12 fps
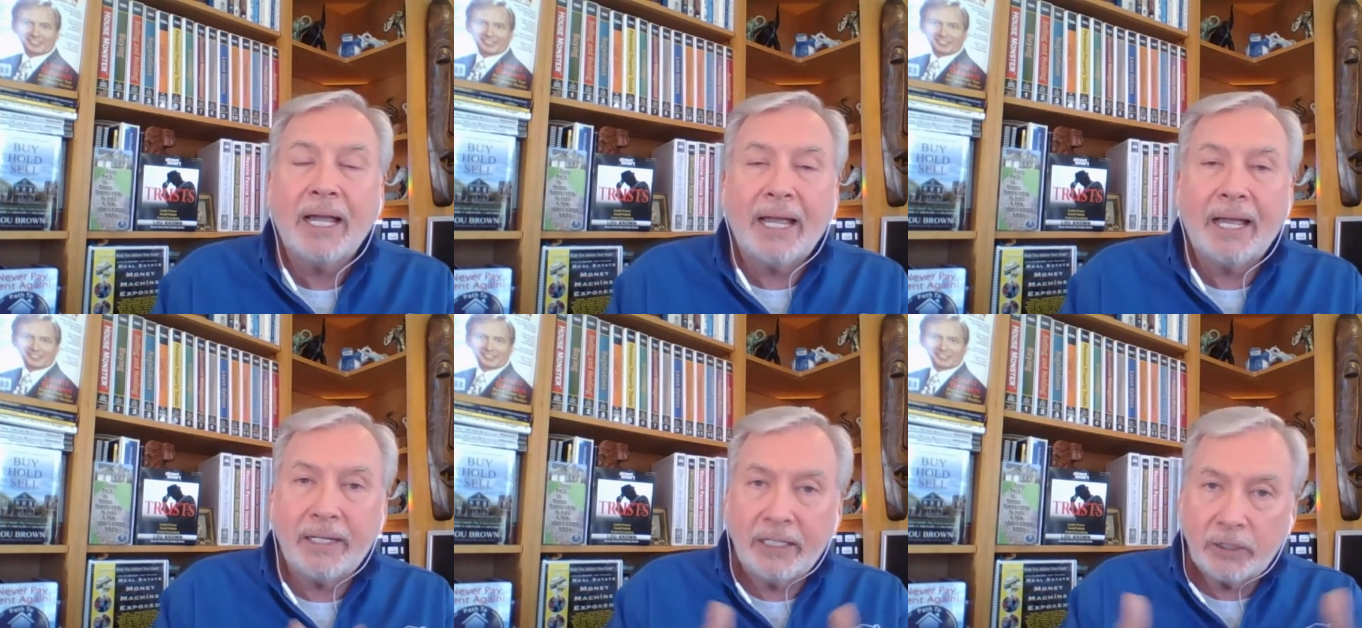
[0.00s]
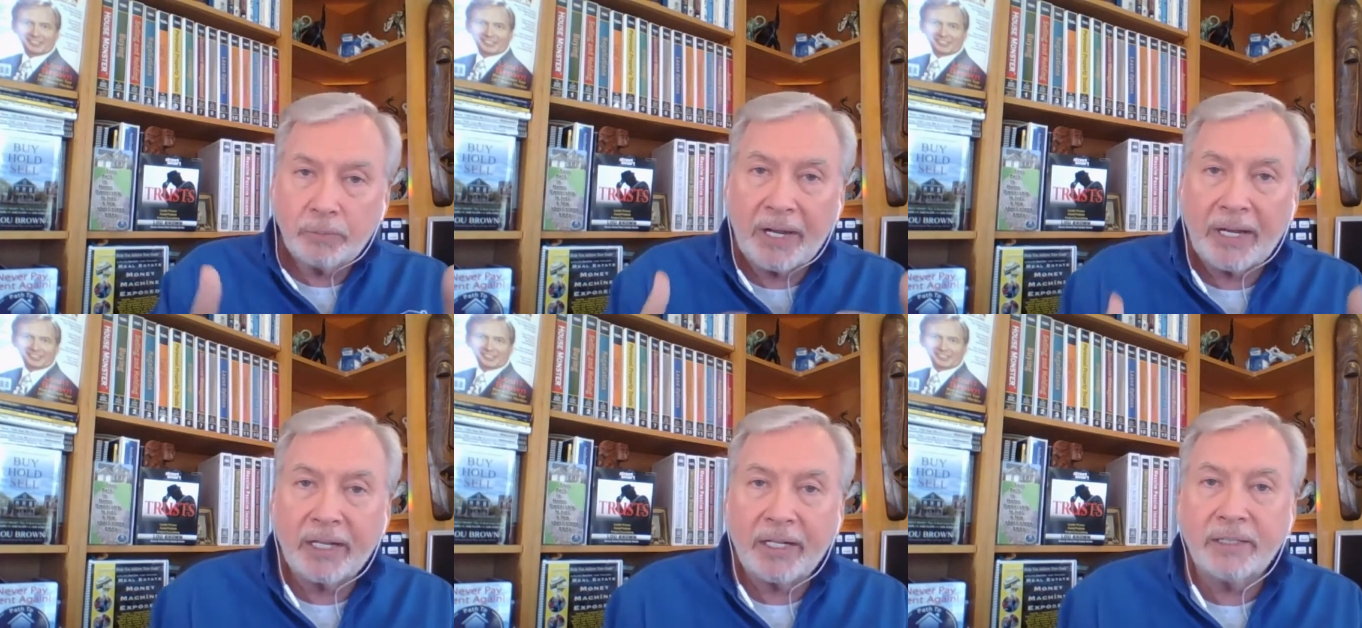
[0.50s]
Speaker 1: And he's
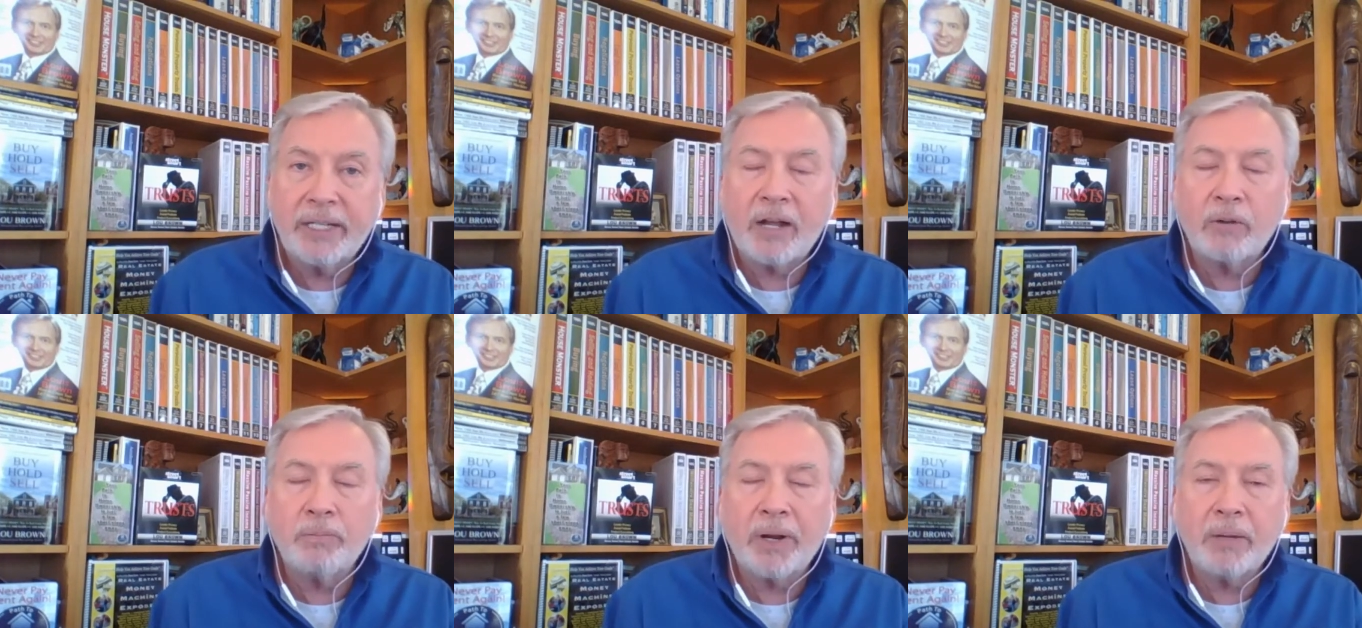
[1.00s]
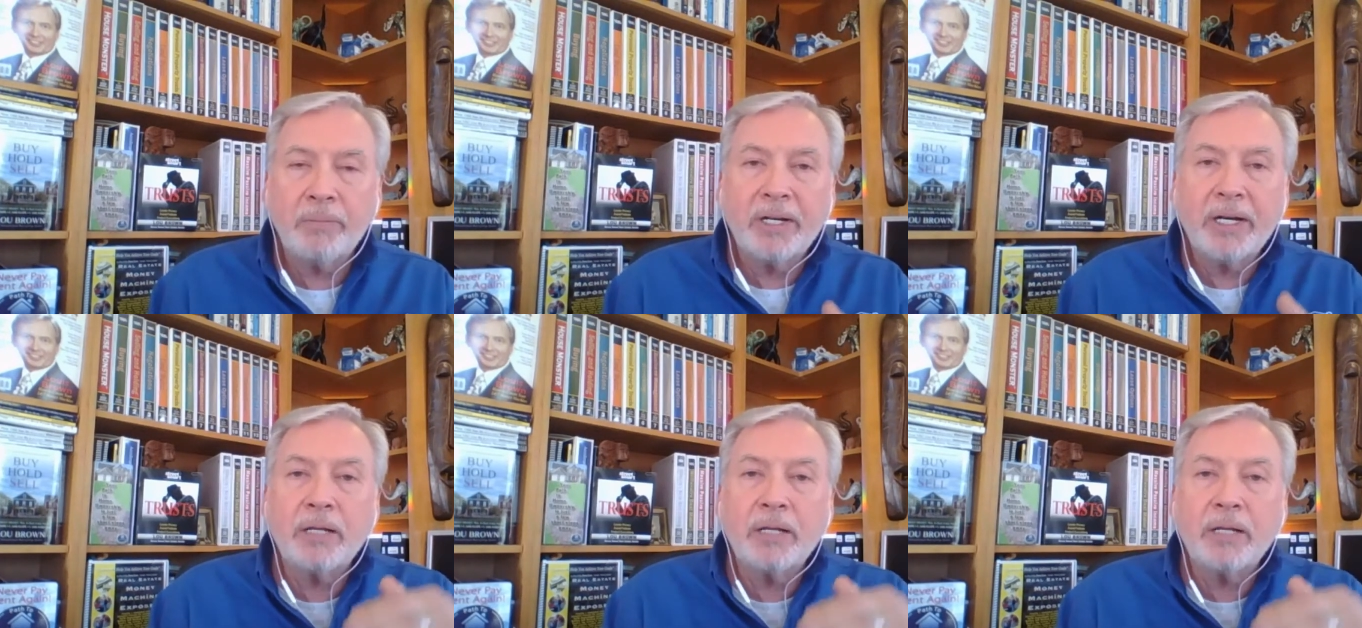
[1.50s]
paying in a down payment.